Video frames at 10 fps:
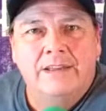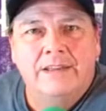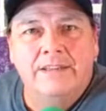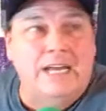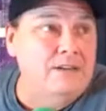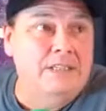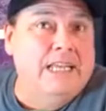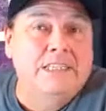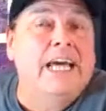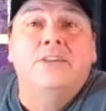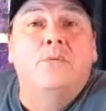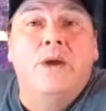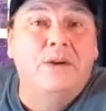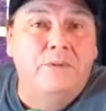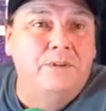that led the
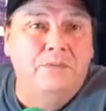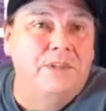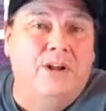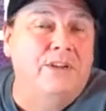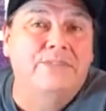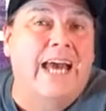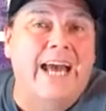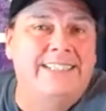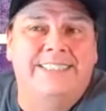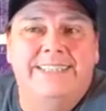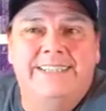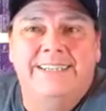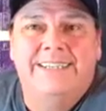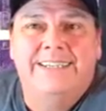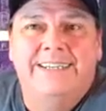way with all of that.
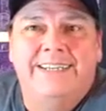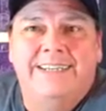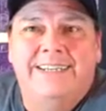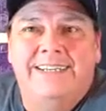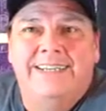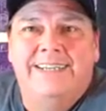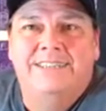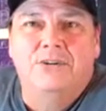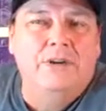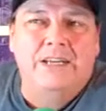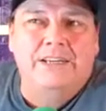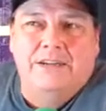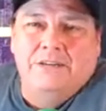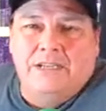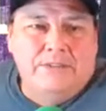So
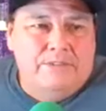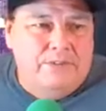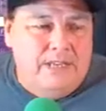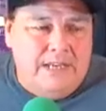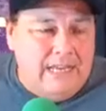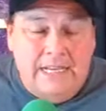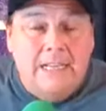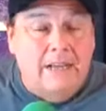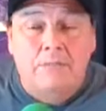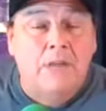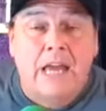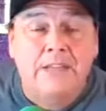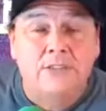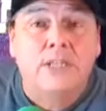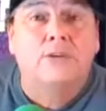and
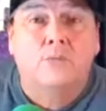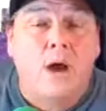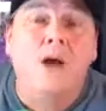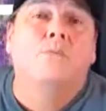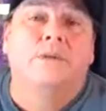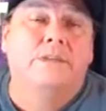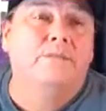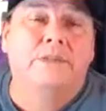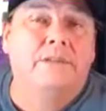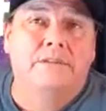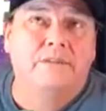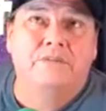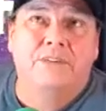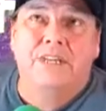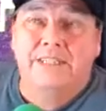there's nothing wrong
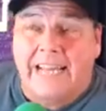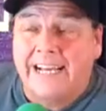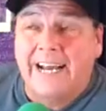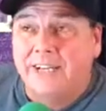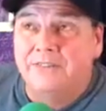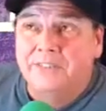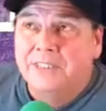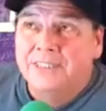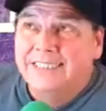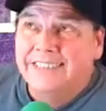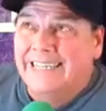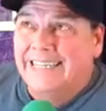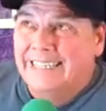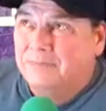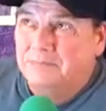with that kind
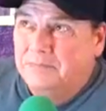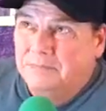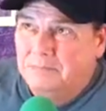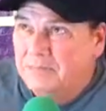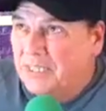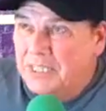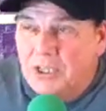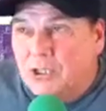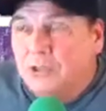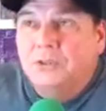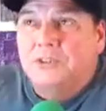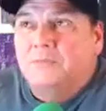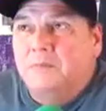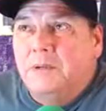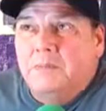of inclusion
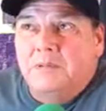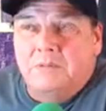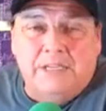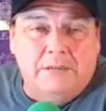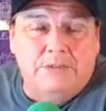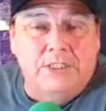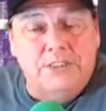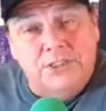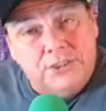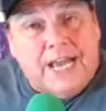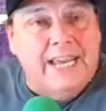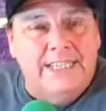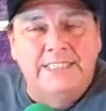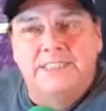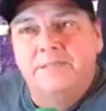with people when it comes to
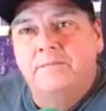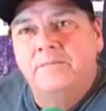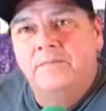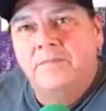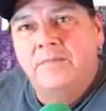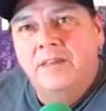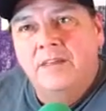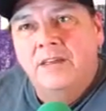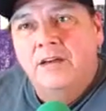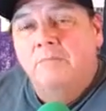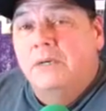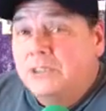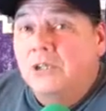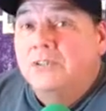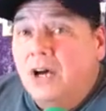science.
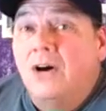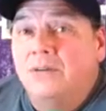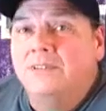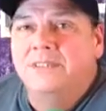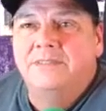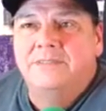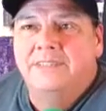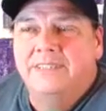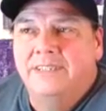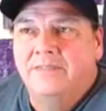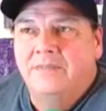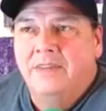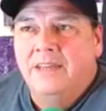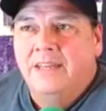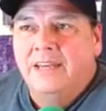But you'll note,
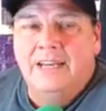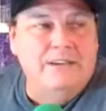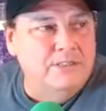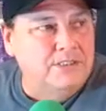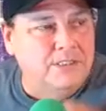and I was just